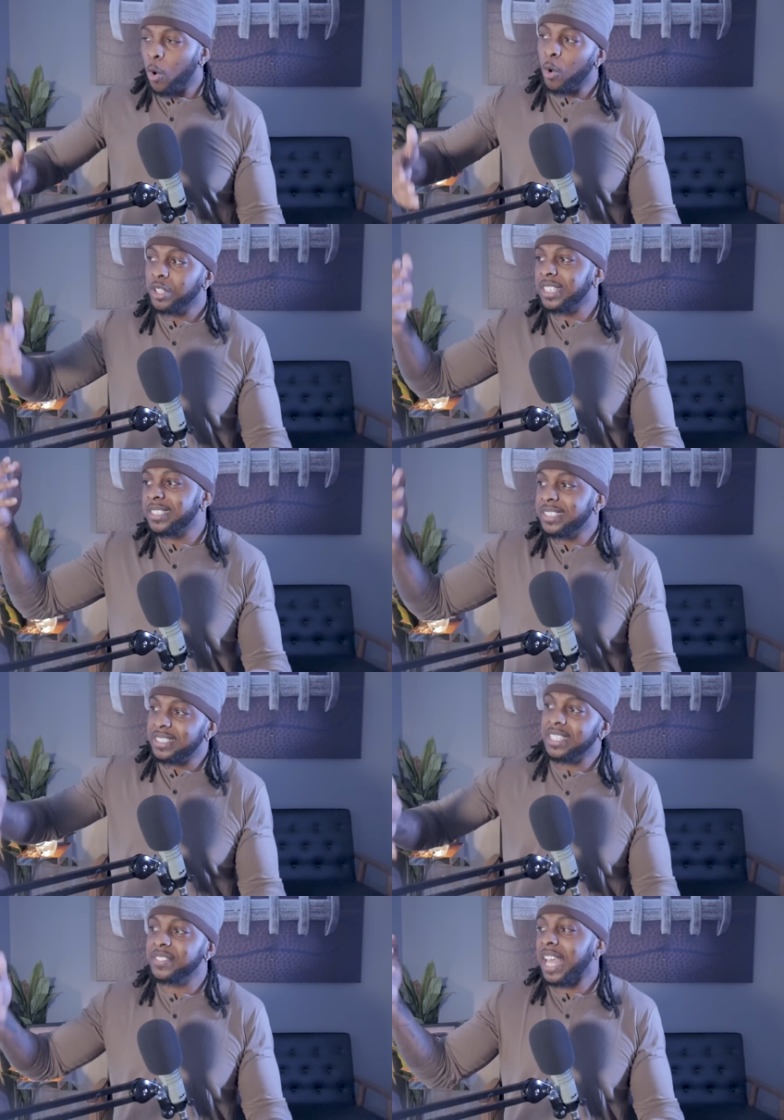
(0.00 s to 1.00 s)
Or does the
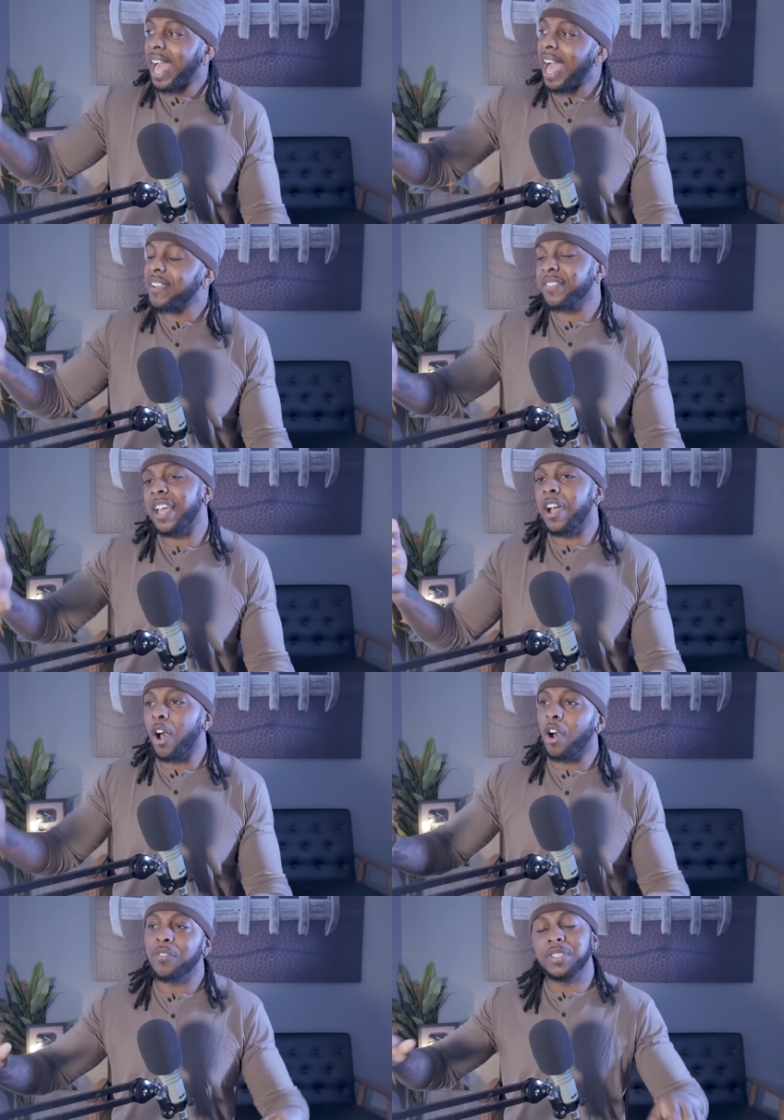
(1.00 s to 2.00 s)
Chiefs high flying
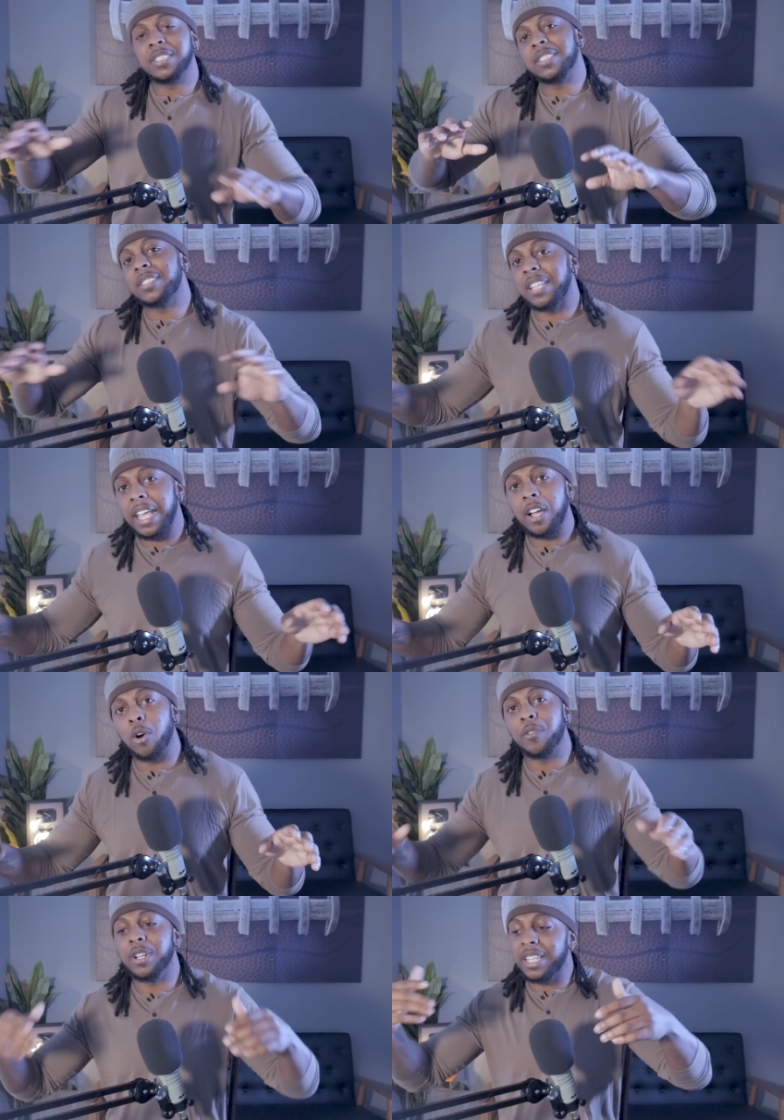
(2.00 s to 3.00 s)
offense just take
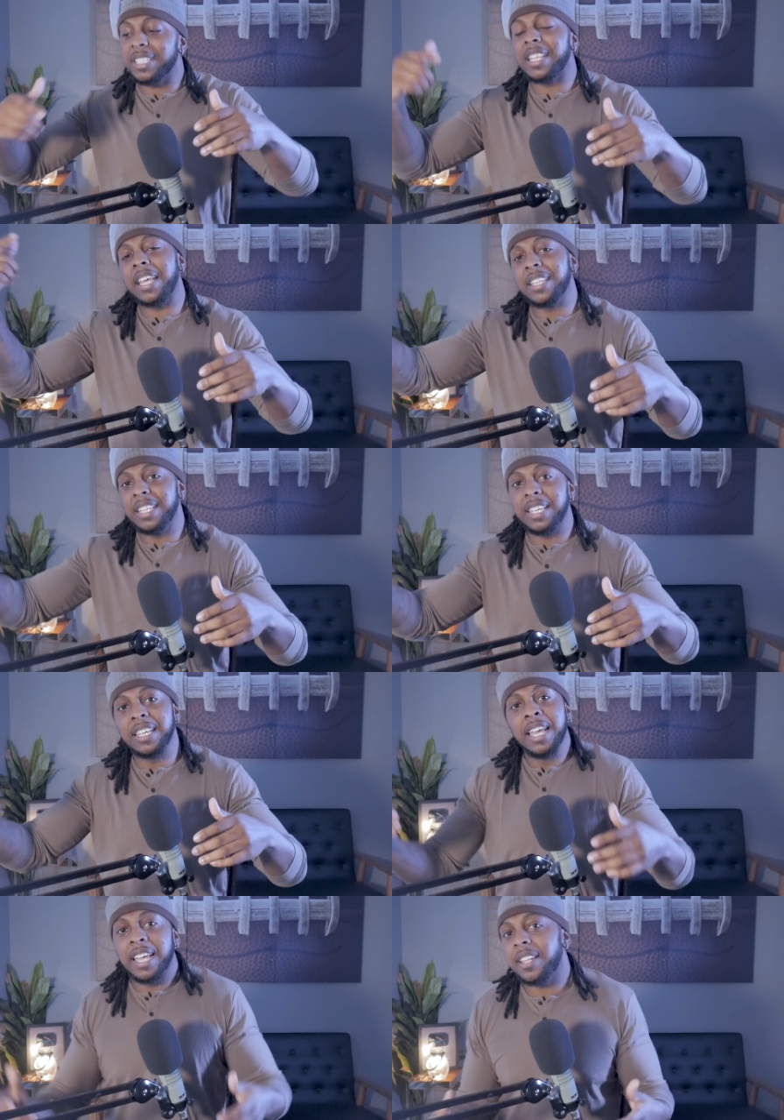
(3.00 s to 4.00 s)
over, get that
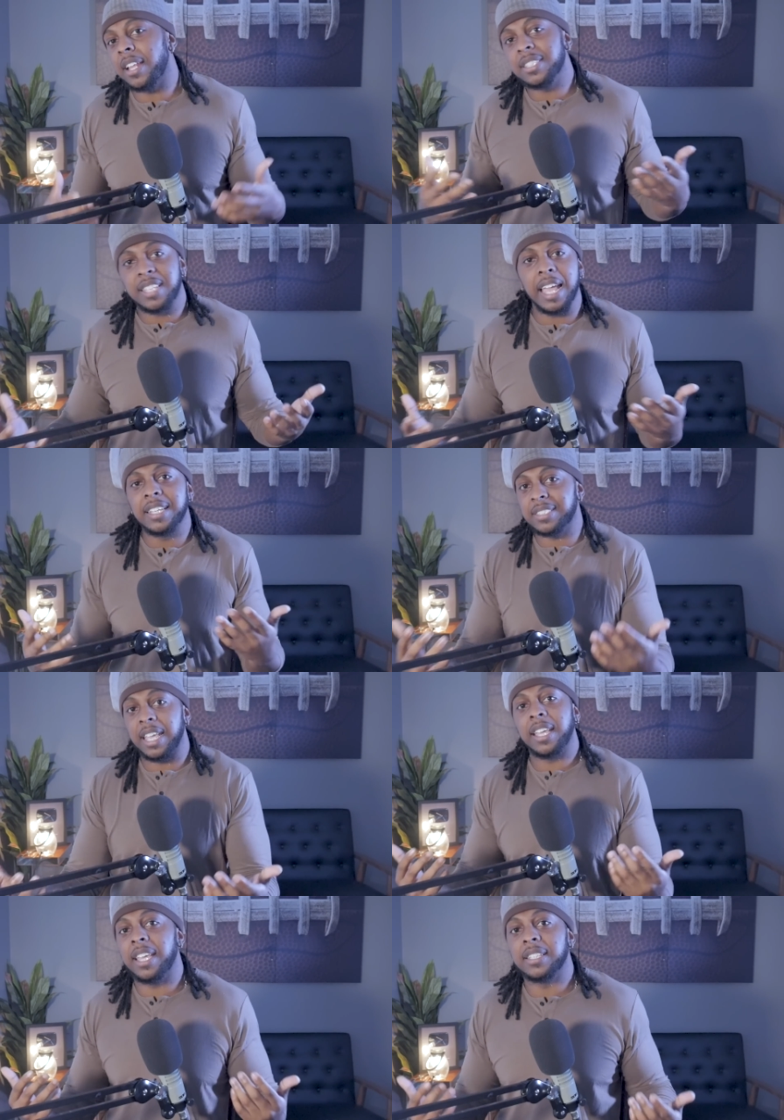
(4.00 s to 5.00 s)
lead, and now the Titans
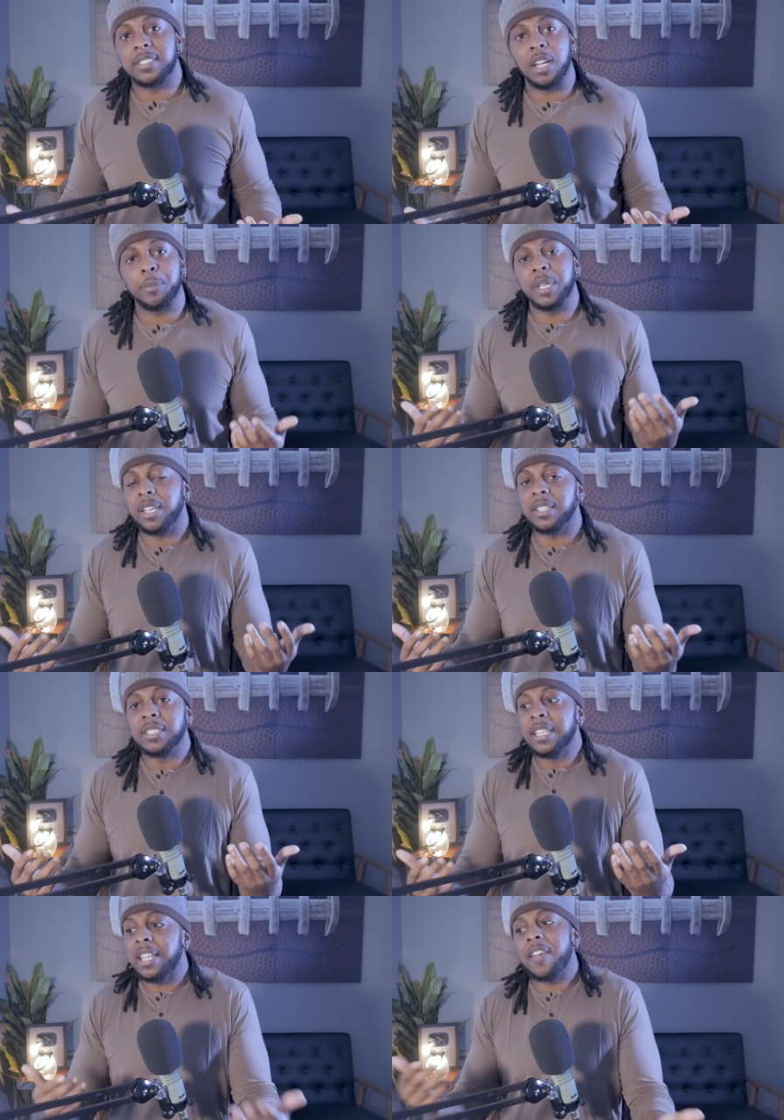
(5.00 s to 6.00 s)
can't catch up
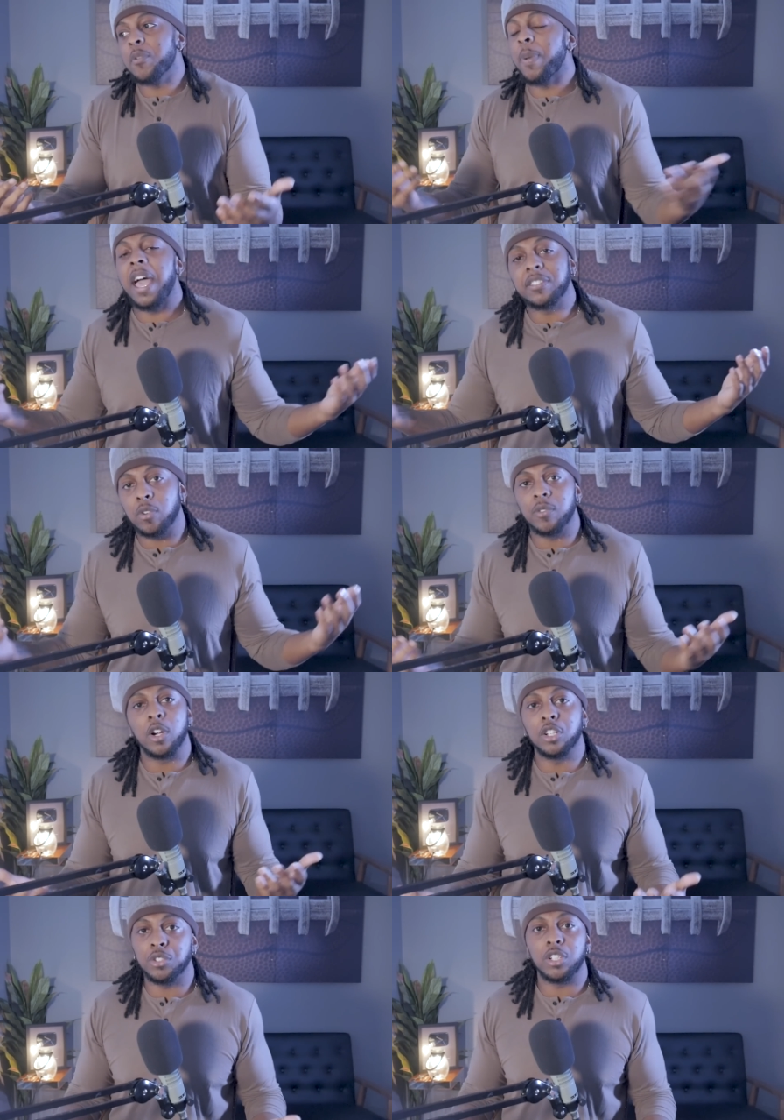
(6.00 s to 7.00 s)
because they haven't passed for
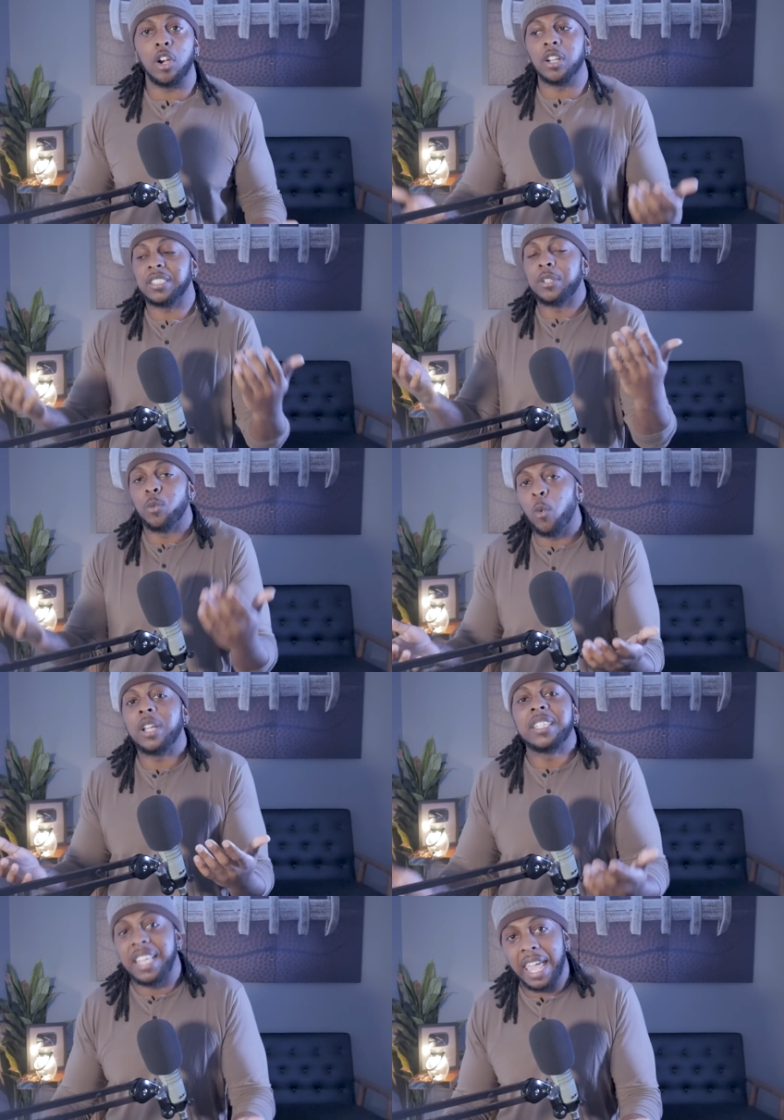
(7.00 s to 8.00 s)
over 100 yards in
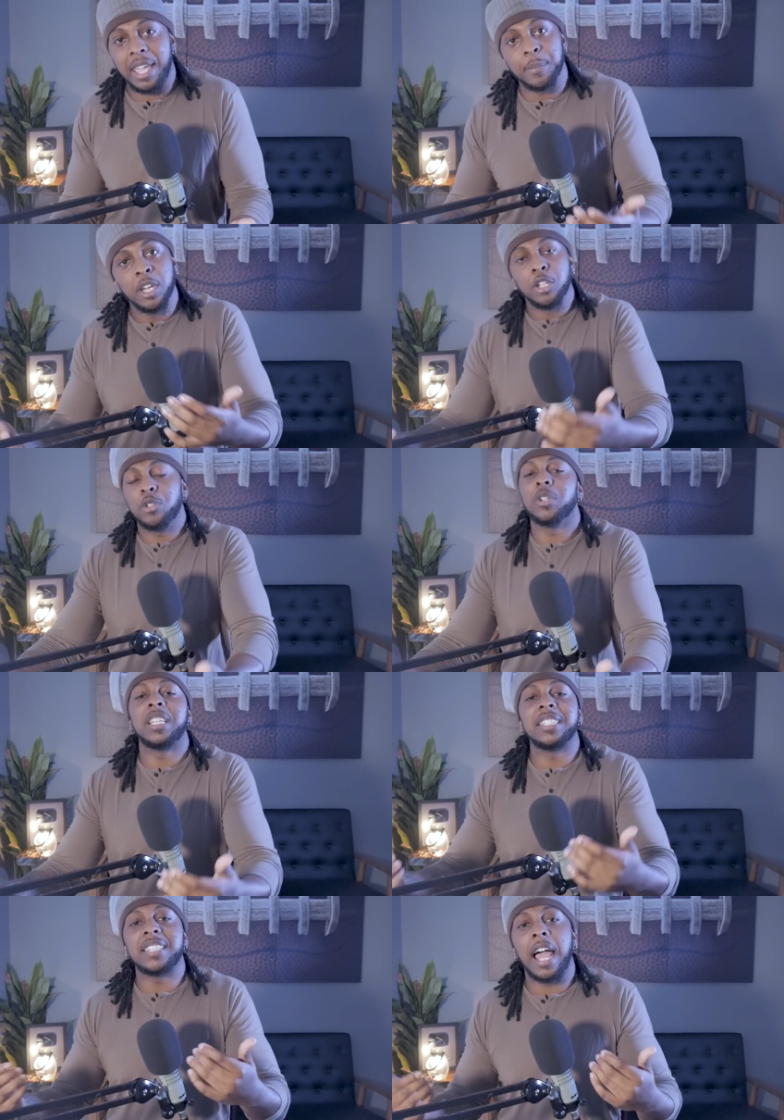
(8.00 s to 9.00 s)
one game
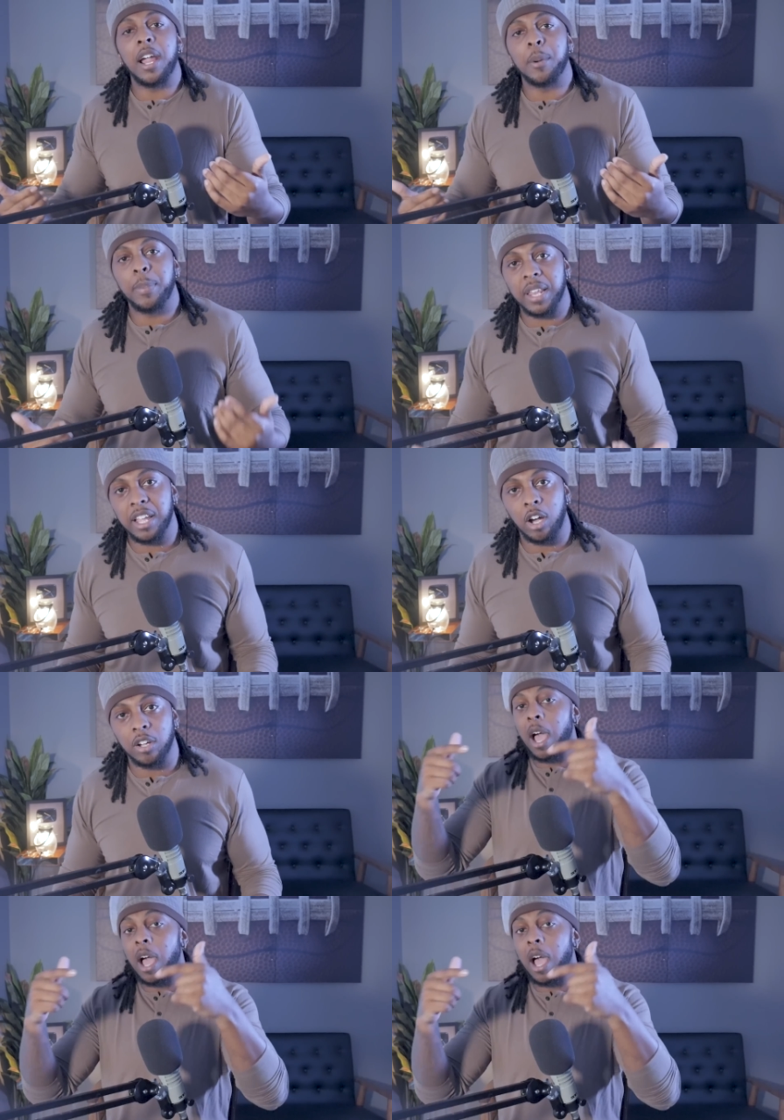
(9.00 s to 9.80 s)
during the entire playoff?